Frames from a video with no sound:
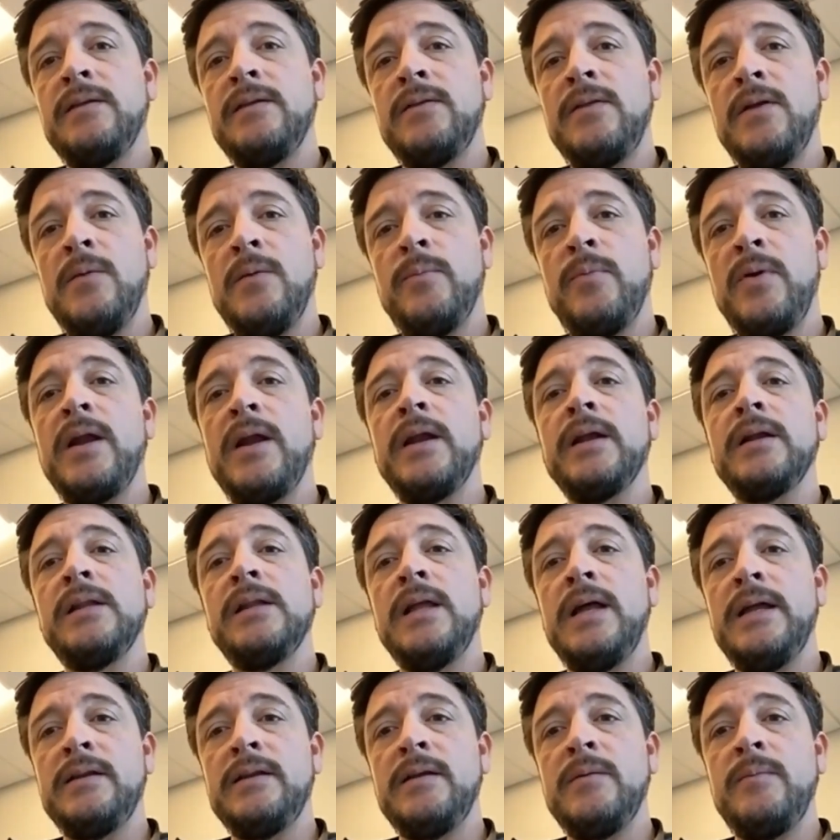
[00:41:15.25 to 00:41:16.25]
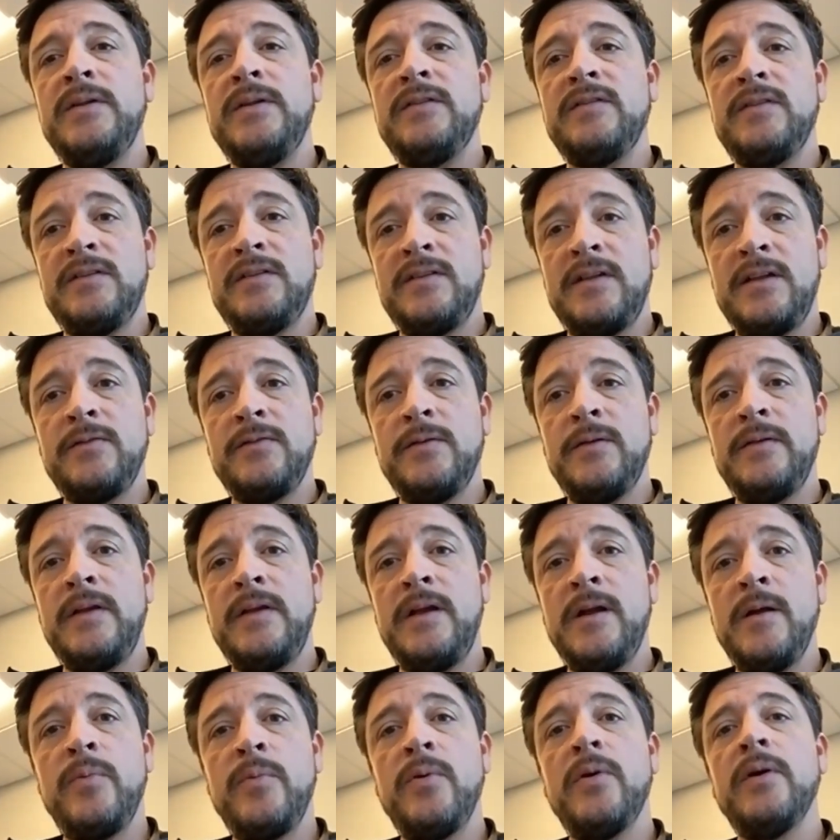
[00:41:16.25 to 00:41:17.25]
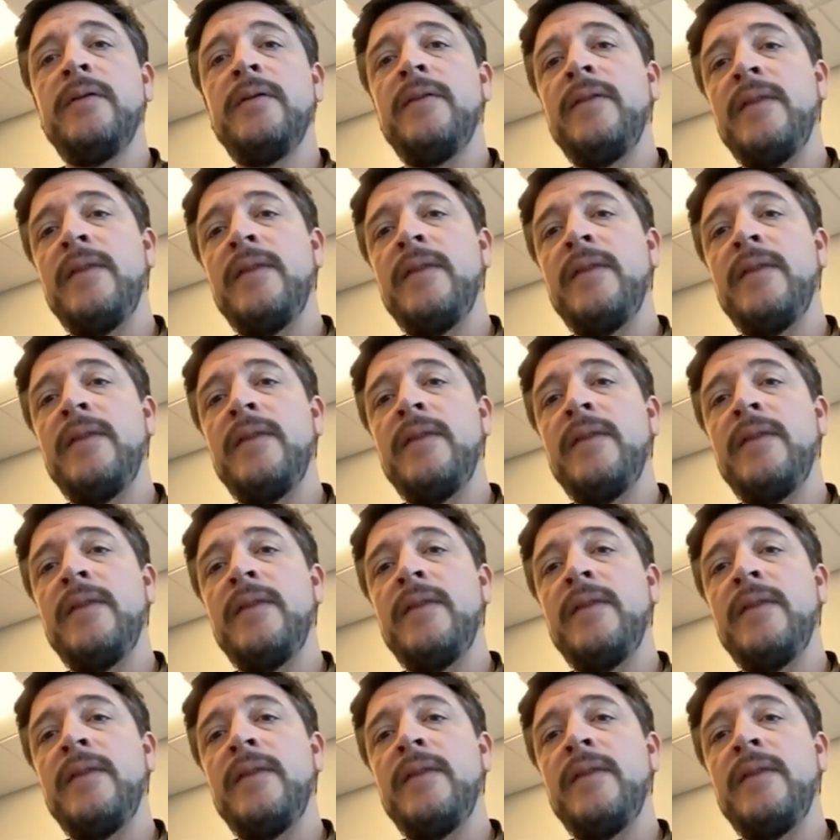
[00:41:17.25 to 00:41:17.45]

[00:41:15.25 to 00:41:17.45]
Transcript: their product line can be successful in the airport,